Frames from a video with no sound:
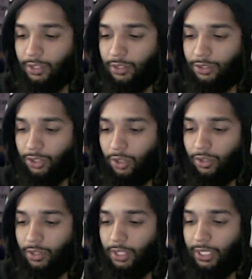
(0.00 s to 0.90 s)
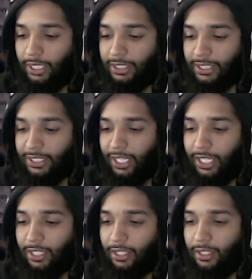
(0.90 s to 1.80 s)
So, it's just like,
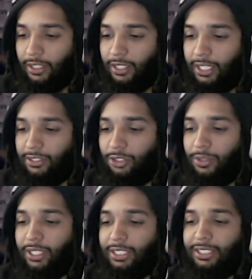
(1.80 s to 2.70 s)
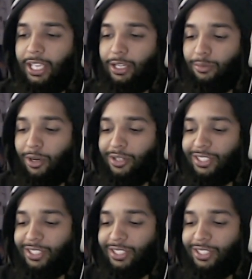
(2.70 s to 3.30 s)
he's doing his thing, bro.